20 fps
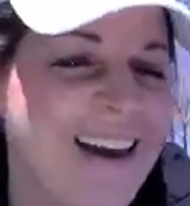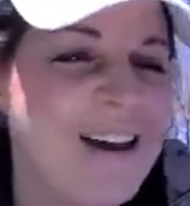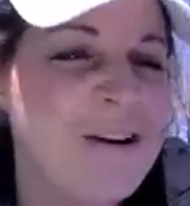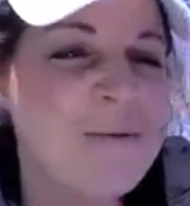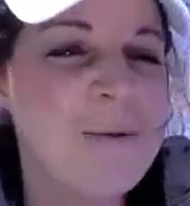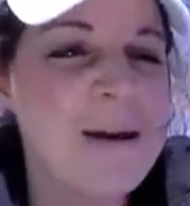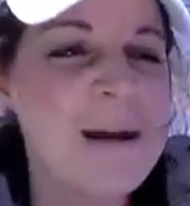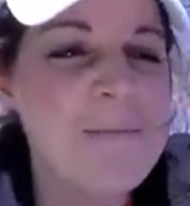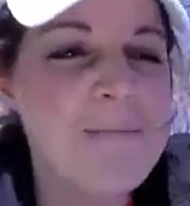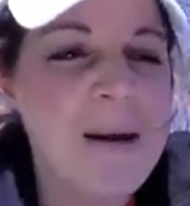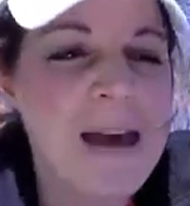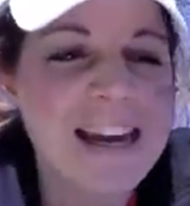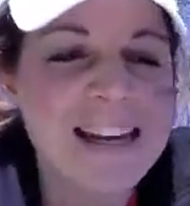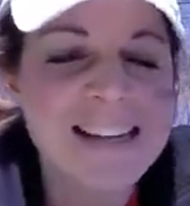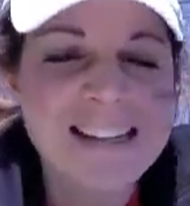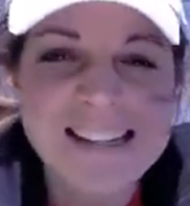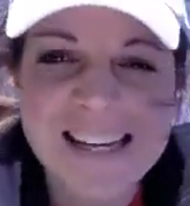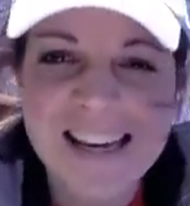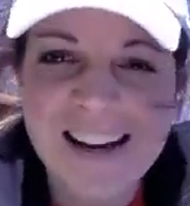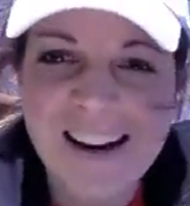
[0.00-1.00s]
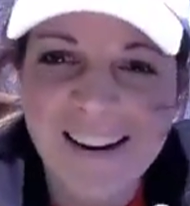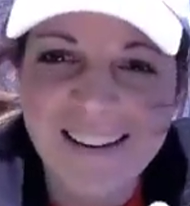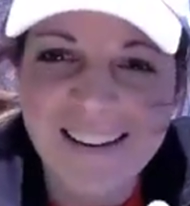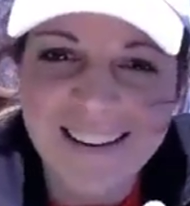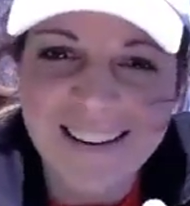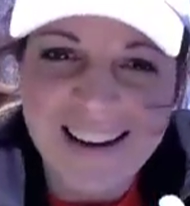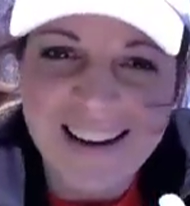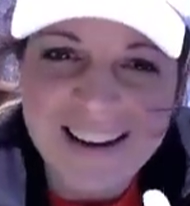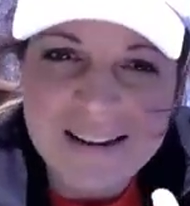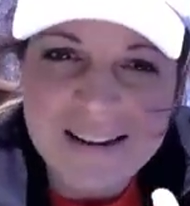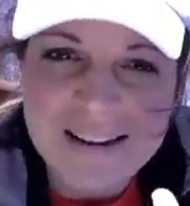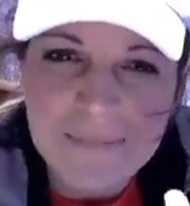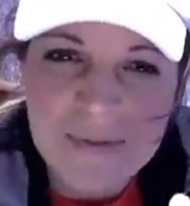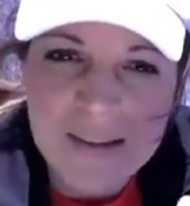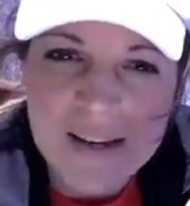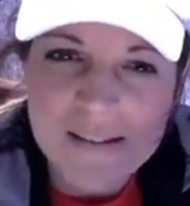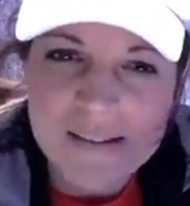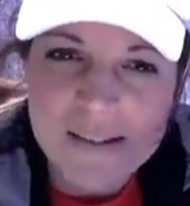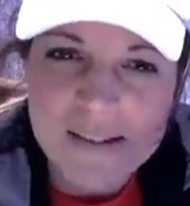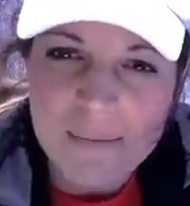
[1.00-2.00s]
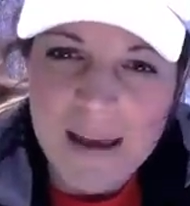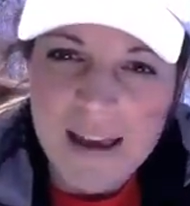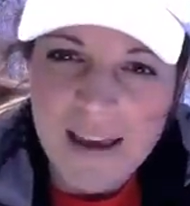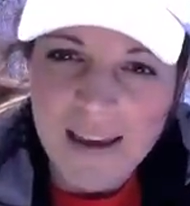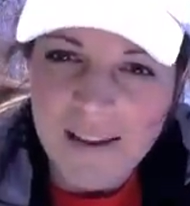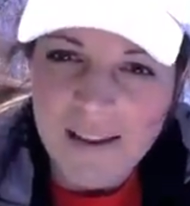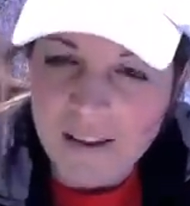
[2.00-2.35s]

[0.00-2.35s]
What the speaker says: We painted our lid to make it